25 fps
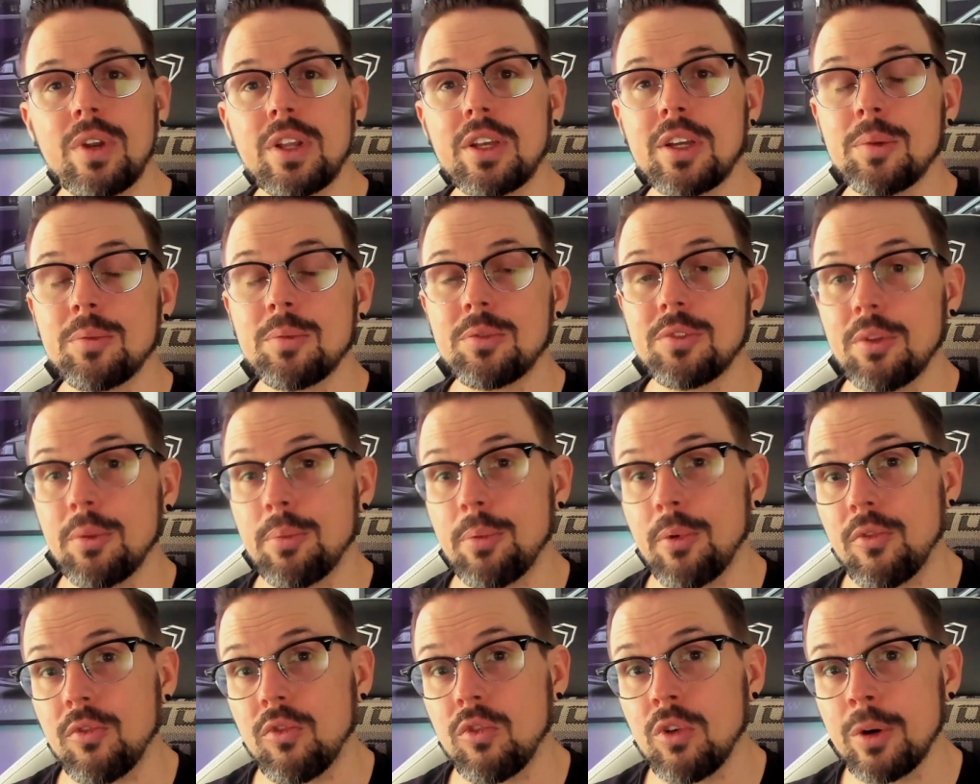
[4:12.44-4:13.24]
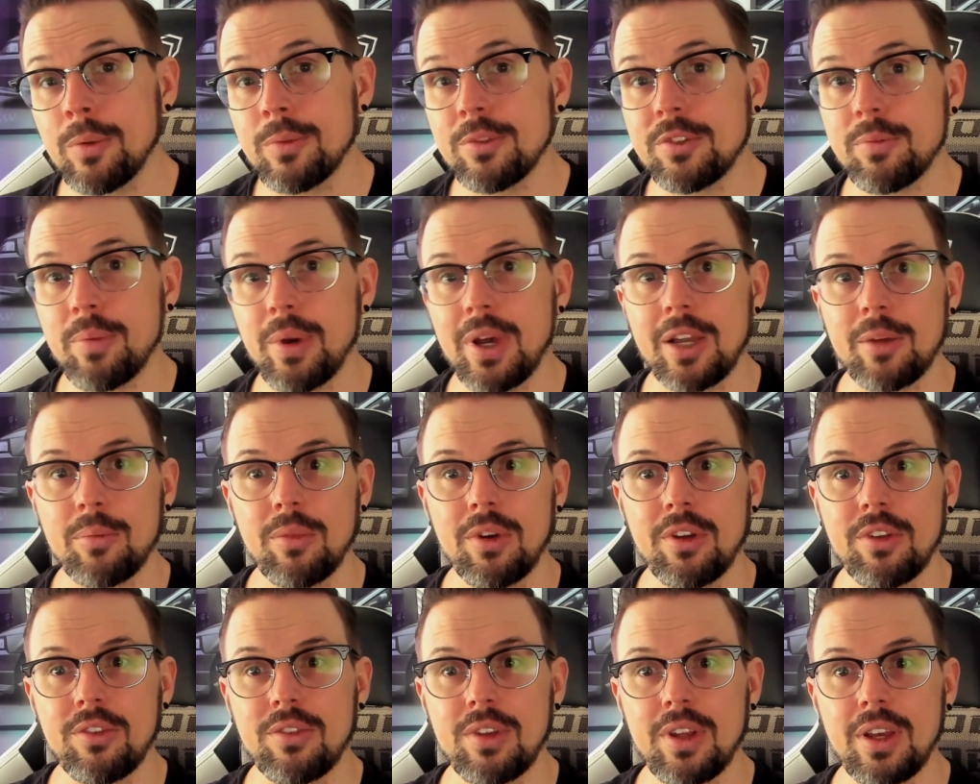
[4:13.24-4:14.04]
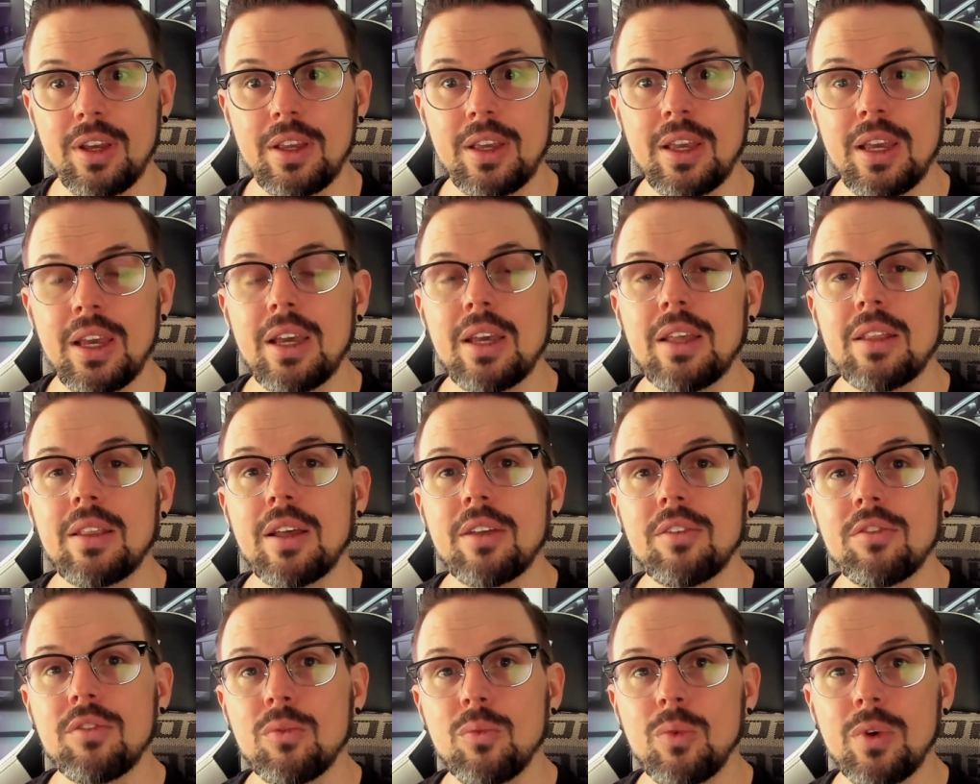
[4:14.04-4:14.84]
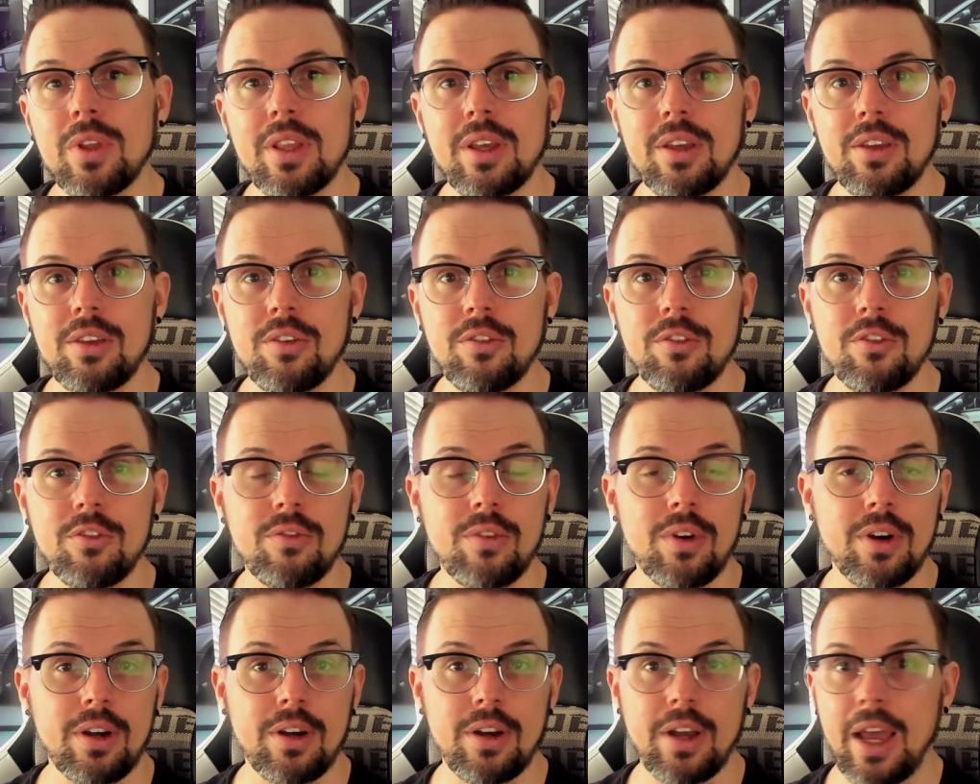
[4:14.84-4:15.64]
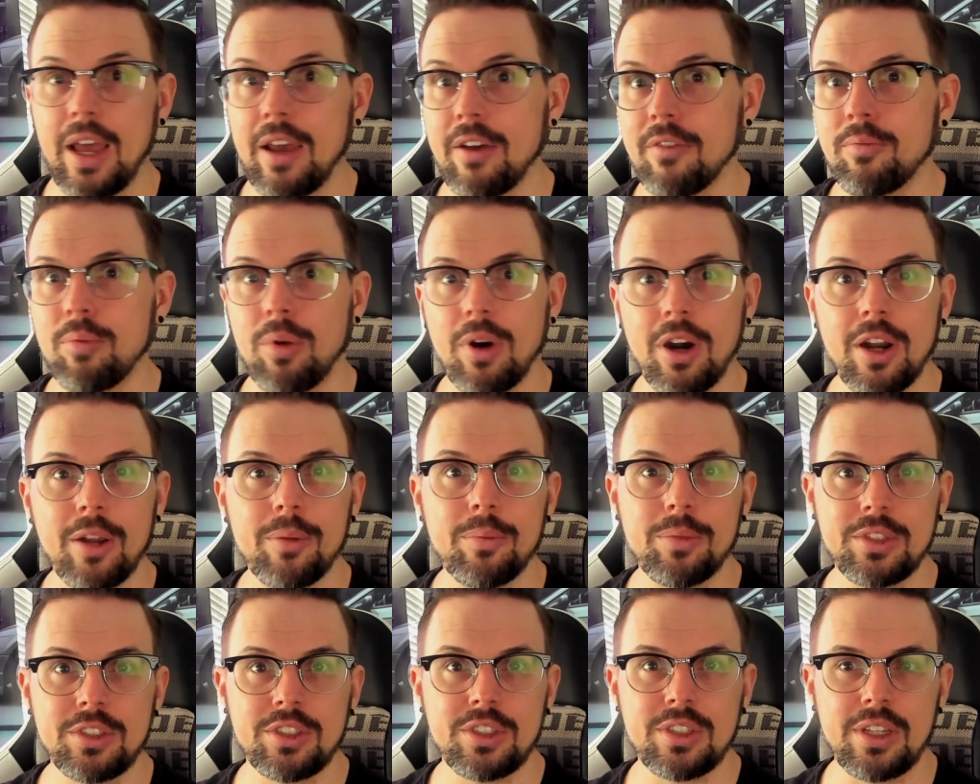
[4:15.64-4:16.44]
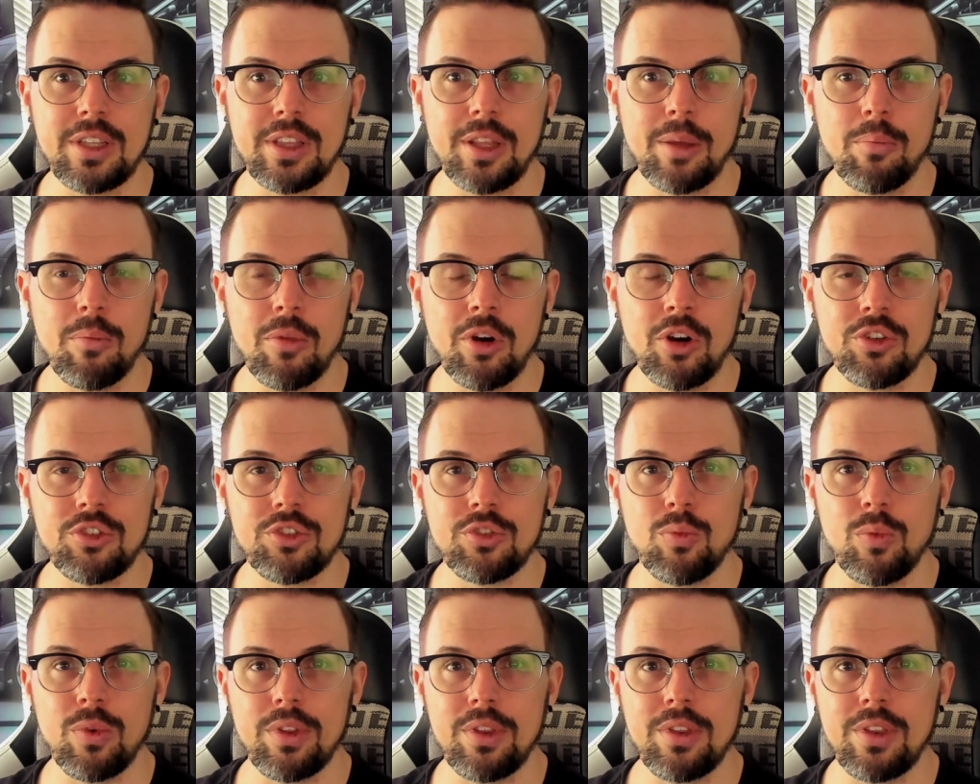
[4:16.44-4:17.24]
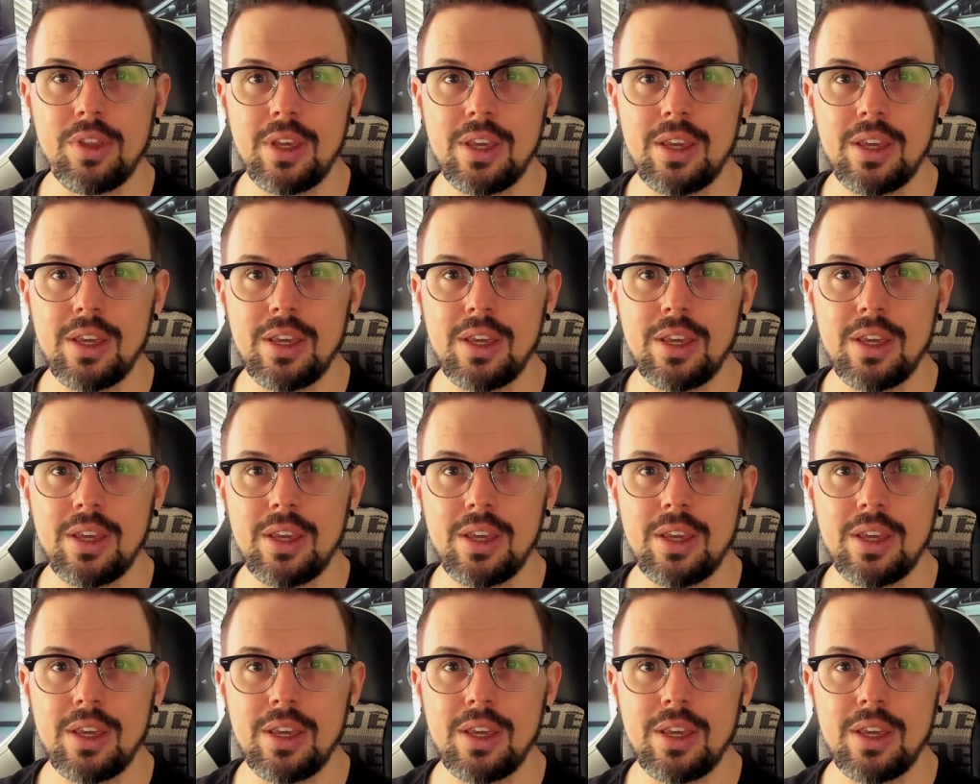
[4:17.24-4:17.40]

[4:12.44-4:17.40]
when it comes to the Performance Pack Mustang, that's the one that you have probably been seeing the most with